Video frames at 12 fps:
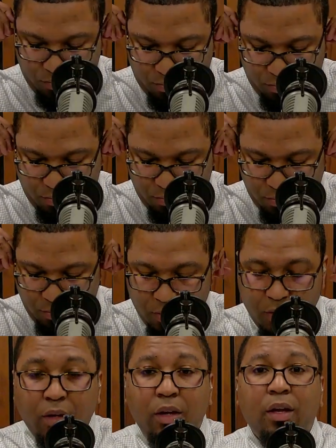Family
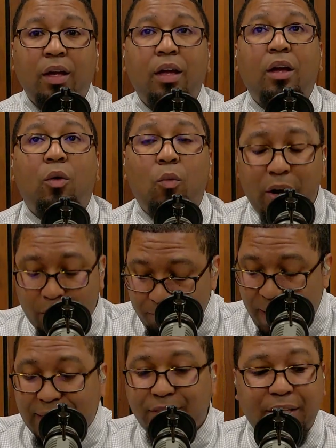Radio. Welcome
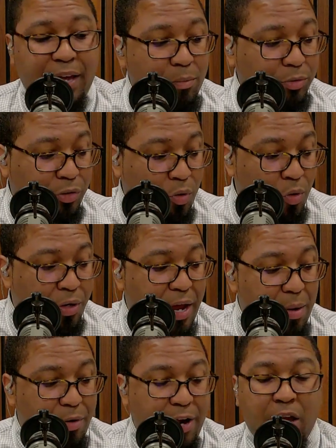back to the Hamilton Corner.
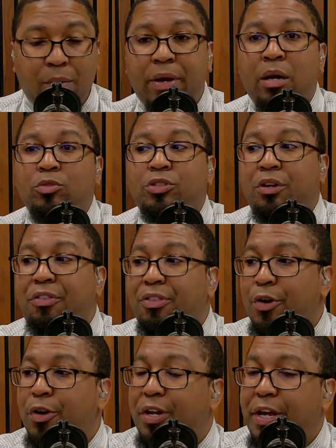Abraham Hamilton
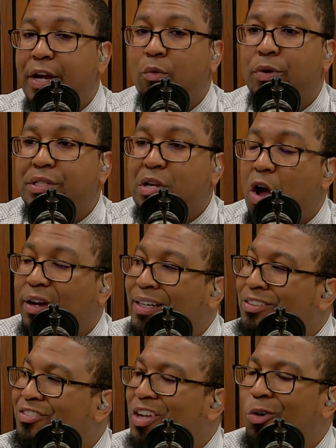III here. We're
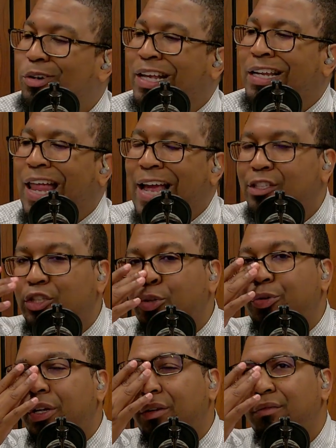talking salt and light
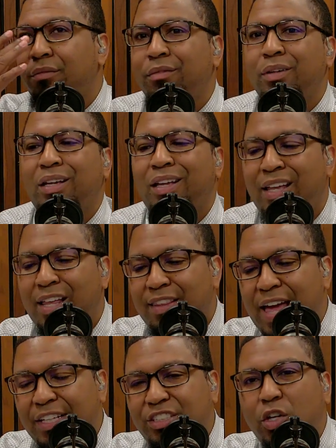duty.
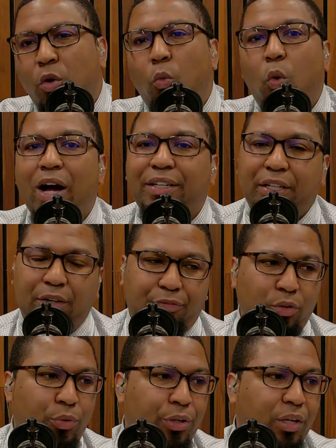That is the what, if
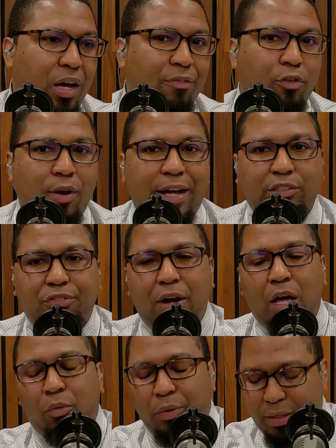you will, of Christ
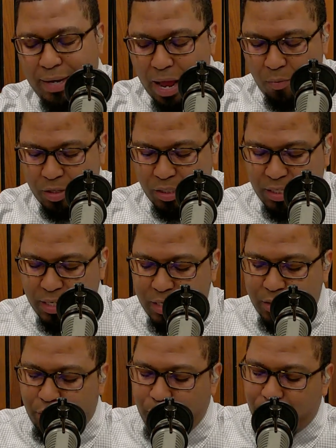following. Now we're going to get
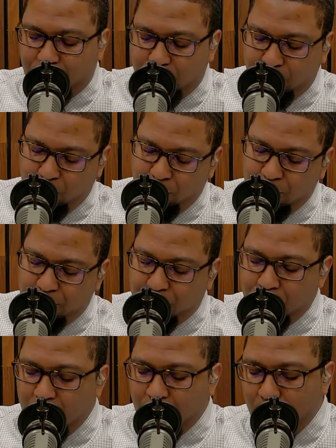into the
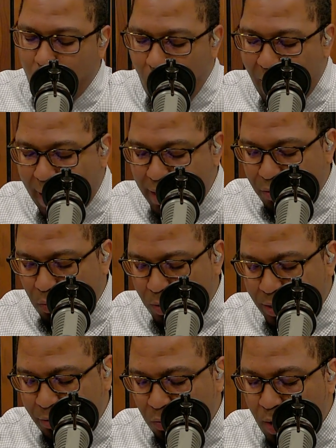the why, the
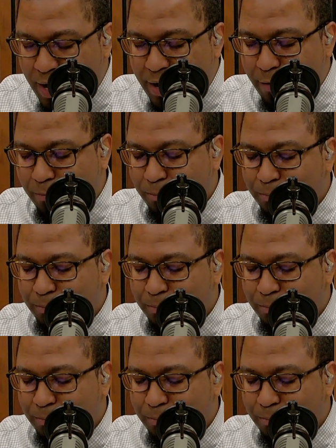when, and the where.